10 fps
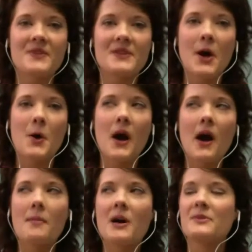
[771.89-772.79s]
So
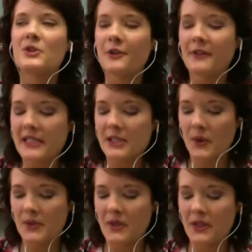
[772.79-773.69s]
observing is
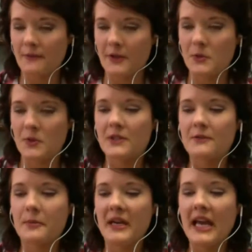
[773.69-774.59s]
always one of the first ones
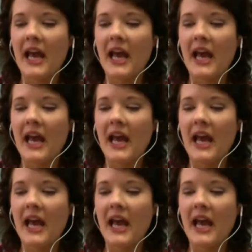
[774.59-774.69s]
for me.